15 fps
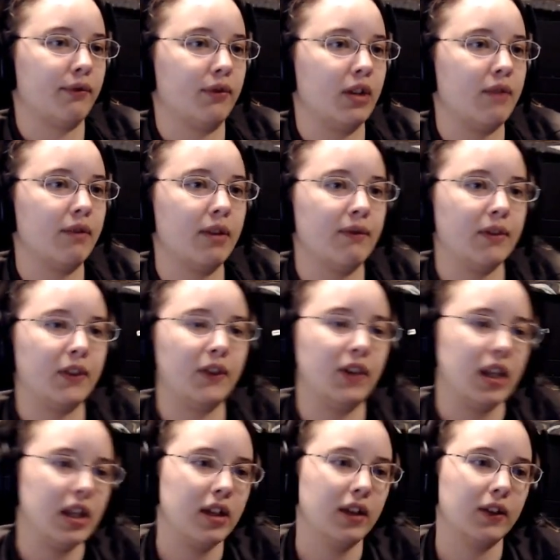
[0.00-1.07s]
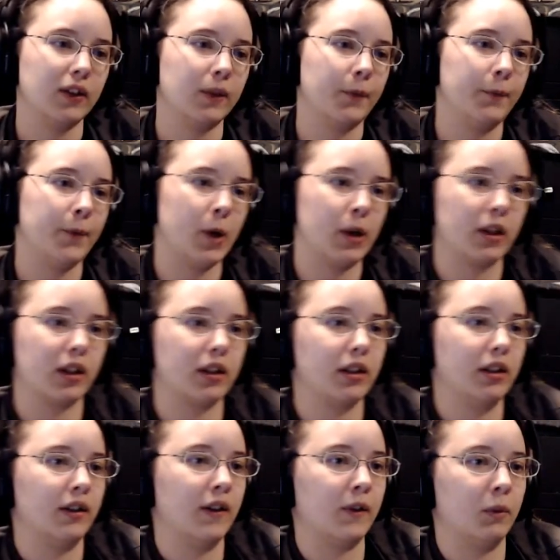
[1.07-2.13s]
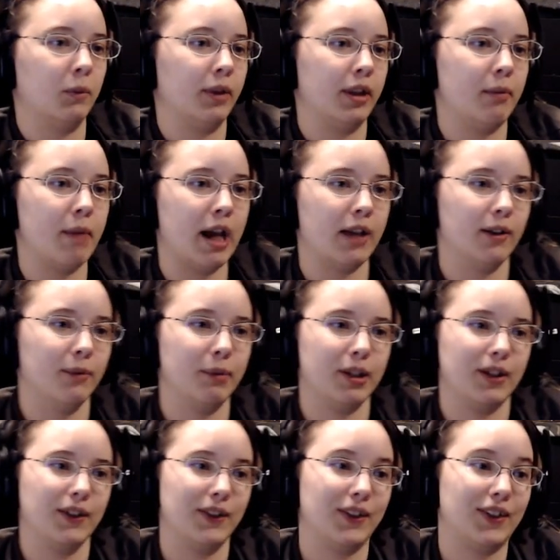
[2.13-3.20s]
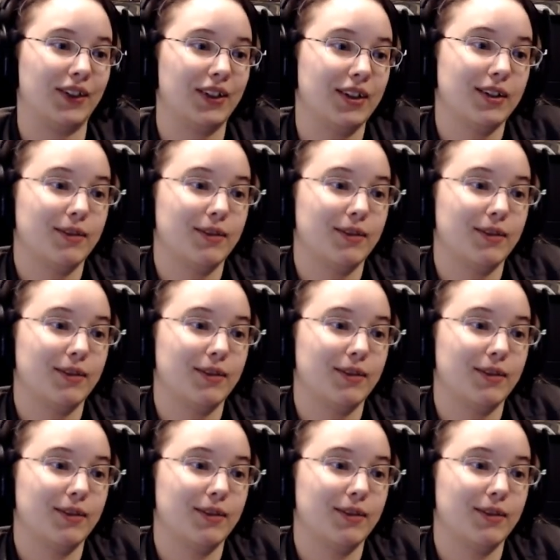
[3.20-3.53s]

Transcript: Even if it's tedious as fuck, it doesn't really matter because